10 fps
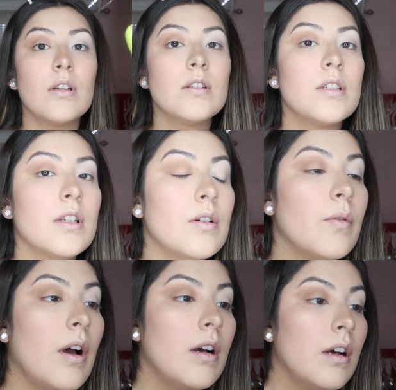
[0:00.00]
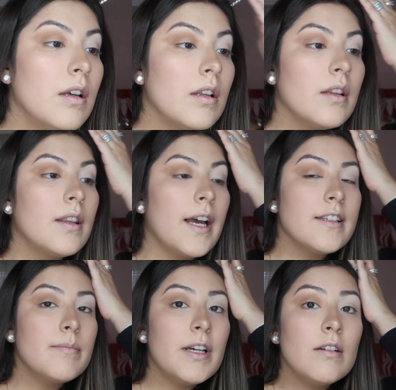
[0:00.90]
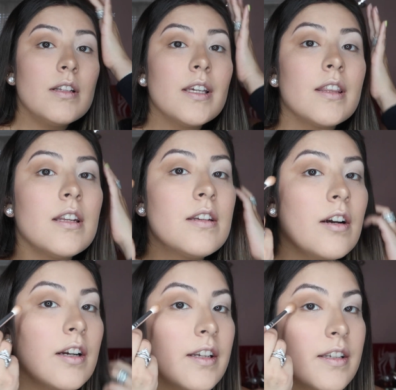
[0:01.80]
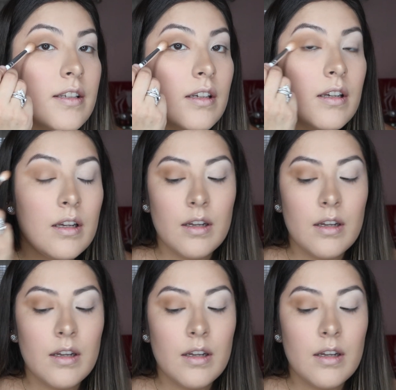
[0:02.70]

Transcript: So that's about like the darkest